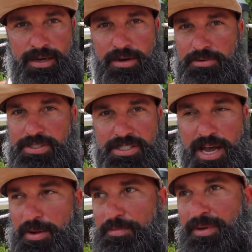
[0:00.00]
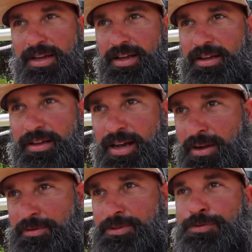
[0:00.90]
I was not I
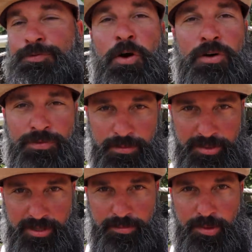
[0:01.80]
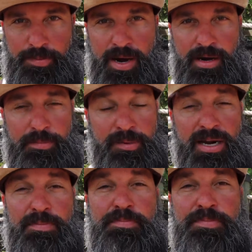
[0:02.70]
was far from being prepared, but
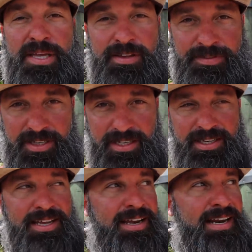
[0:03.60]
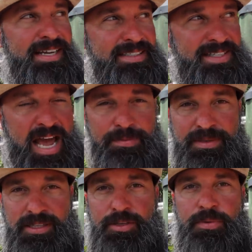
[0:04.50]
I pivoted and
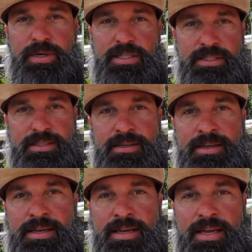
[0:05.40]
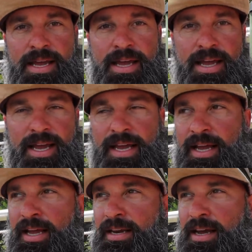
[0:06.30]
adapted quickly.
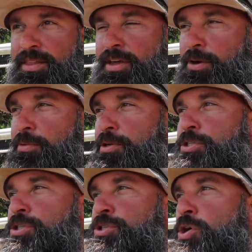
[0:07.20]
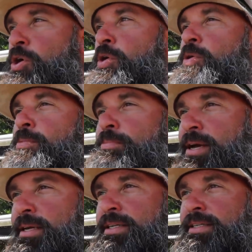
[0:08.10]
And there were so
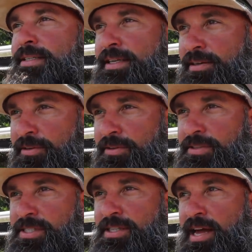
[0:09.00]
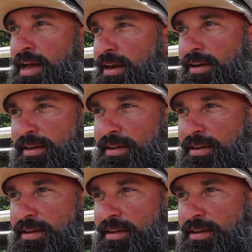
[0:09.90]
many deals that